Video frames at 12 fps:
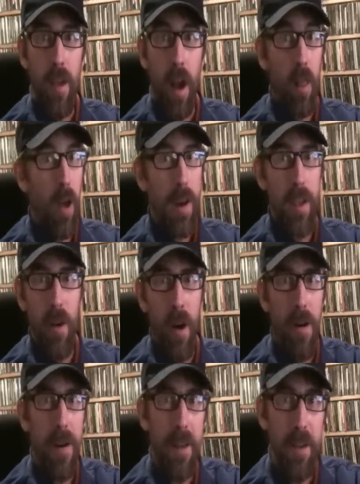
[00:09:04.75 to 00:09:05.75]
A lot of you
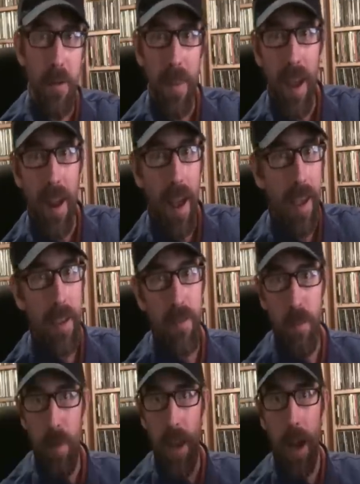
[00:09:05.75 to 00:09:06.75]
are already doing that. I
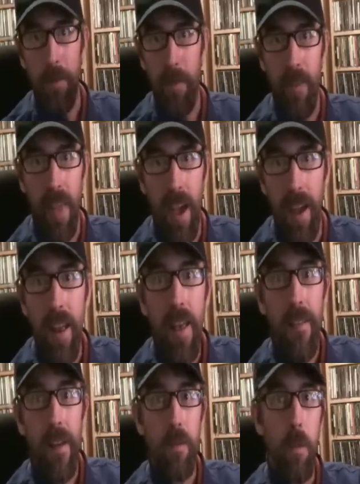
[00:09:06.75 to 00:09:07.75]
give you big ups for that.
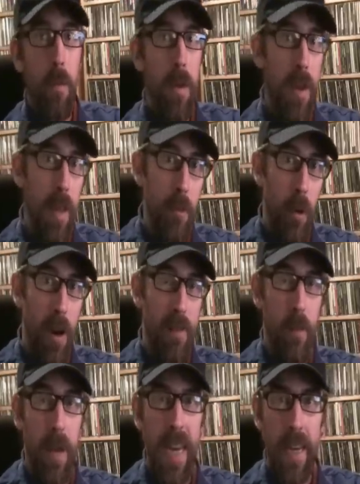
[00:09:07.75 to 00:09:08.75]
That's what we need more
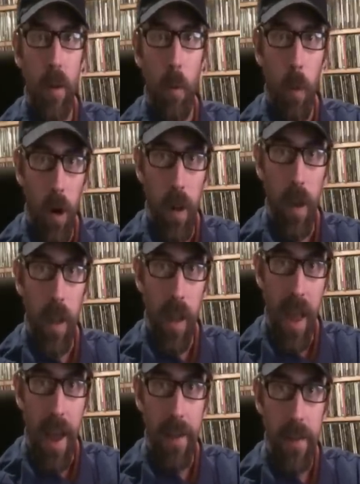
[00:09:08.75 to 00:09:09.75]
of. We need the working
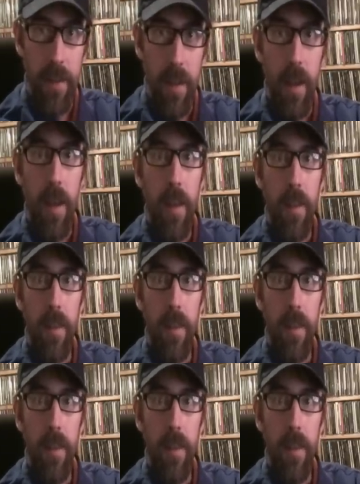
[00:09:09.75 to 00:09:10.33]
class,